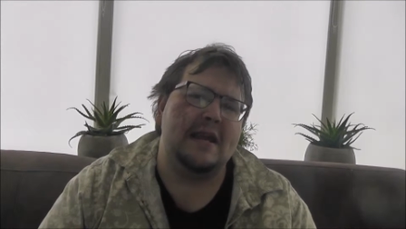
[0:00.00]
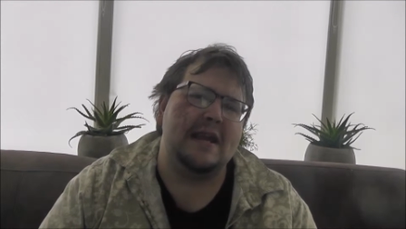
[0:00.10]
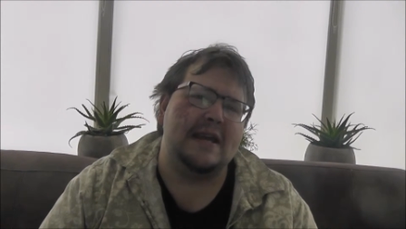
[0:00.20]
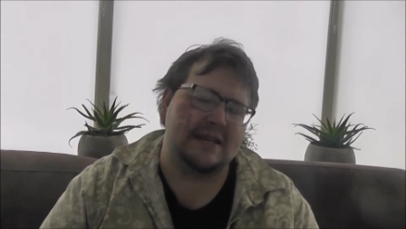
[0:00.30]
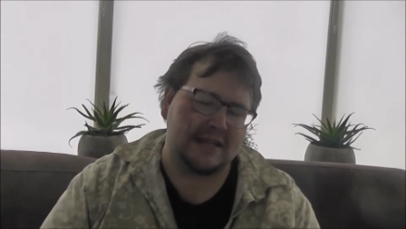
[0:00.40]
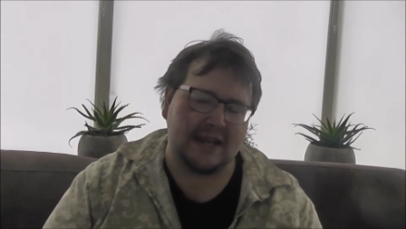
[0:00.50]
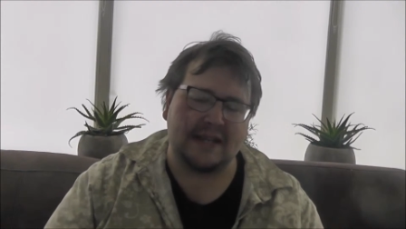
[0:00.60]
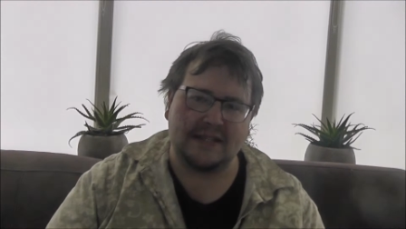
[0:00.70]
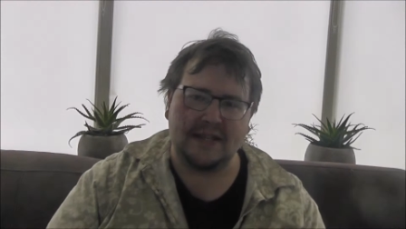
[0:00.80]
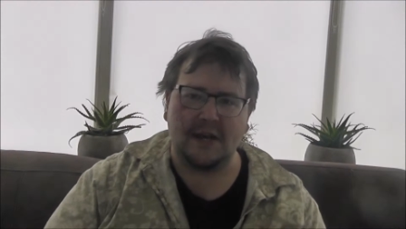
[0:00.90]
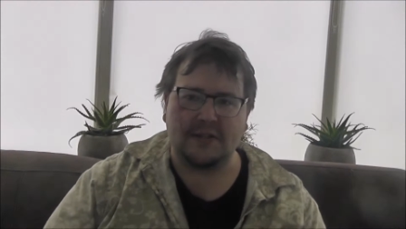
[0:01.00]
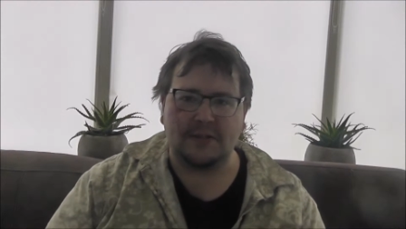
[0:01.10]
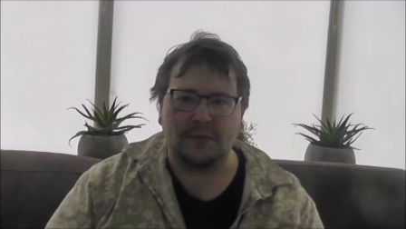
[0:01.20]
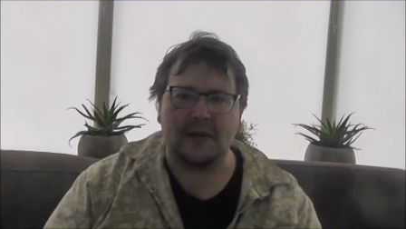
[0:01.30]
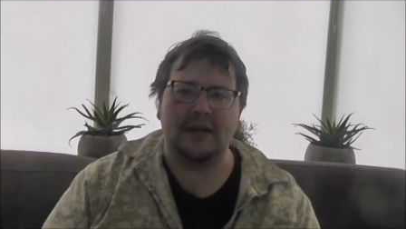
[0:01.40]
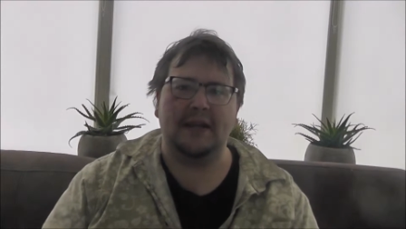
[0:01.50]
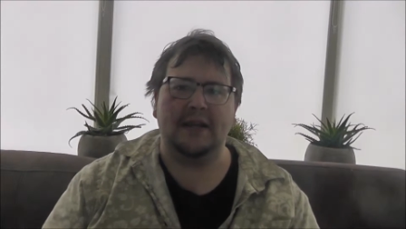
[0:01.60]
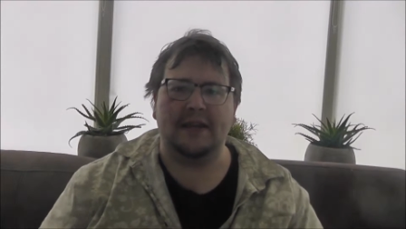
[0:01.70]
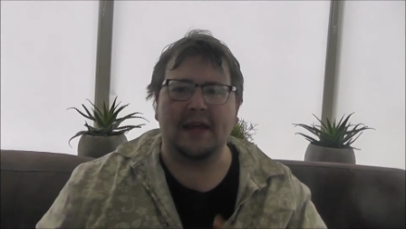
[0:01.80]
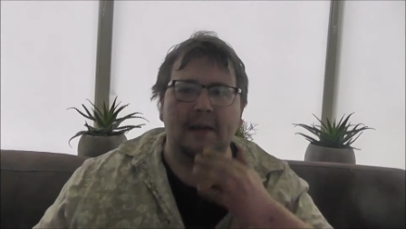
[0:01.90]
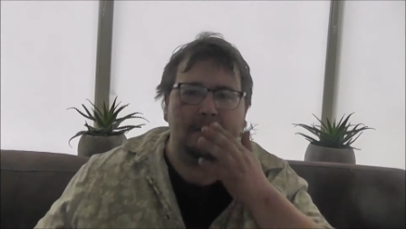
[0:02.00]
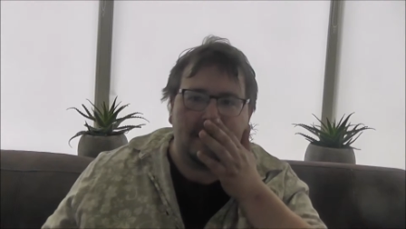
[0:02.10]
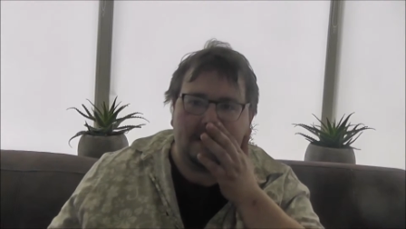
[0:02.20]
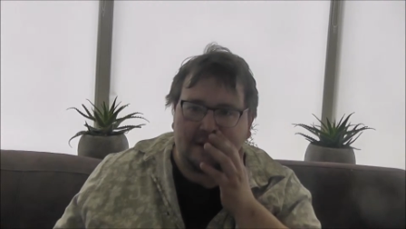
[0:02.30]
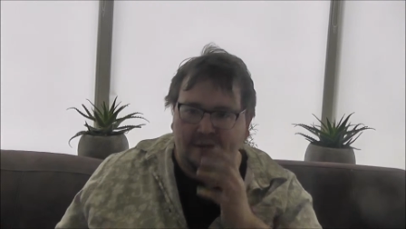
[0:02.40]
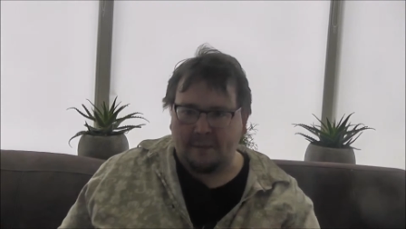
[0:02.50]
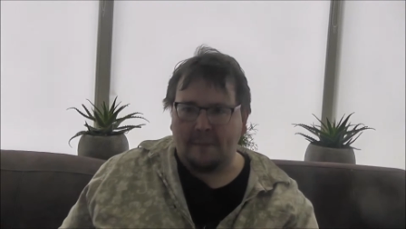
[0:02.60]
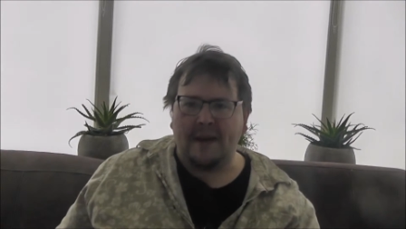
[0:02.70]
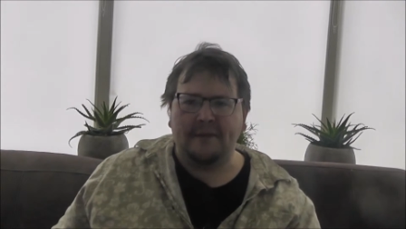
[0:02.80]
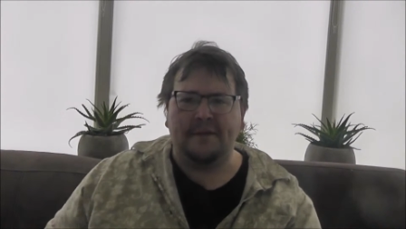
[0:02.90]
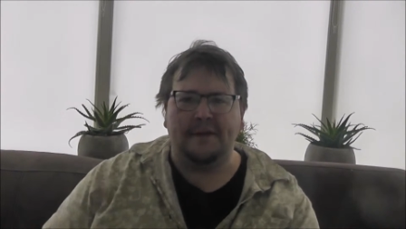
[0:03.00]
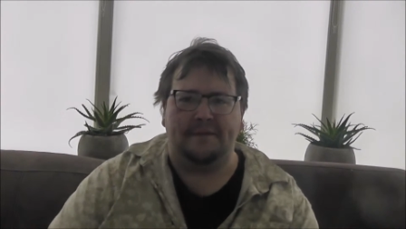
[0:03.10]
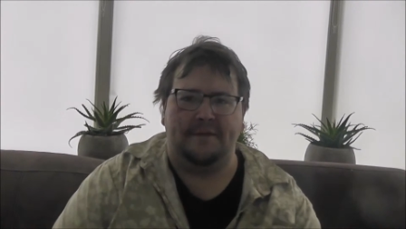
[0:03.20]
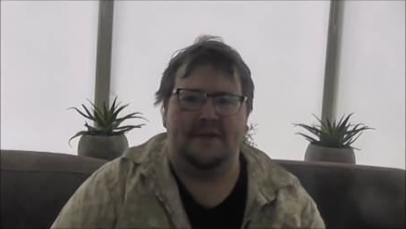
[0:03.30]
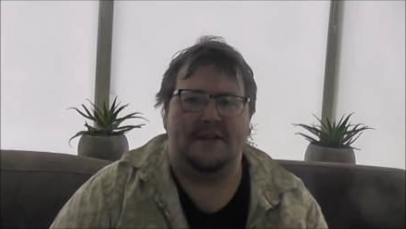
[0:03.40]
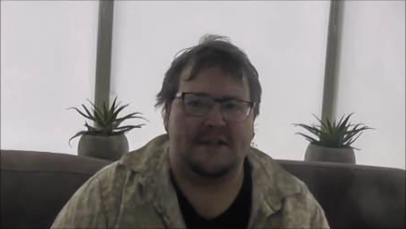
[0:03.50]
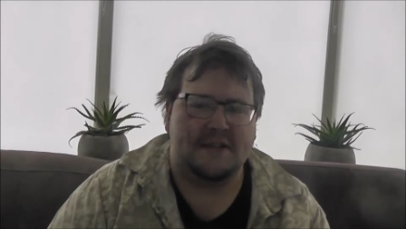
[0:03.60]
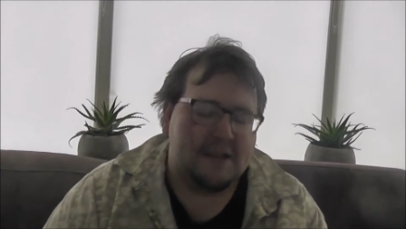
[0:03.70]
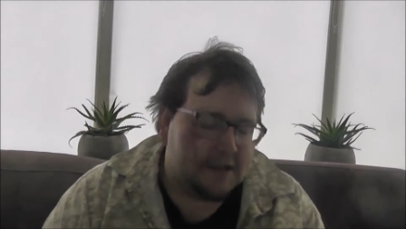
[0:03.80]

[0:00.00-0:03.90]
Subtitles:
is Kickstarter really that much of a benefit for us?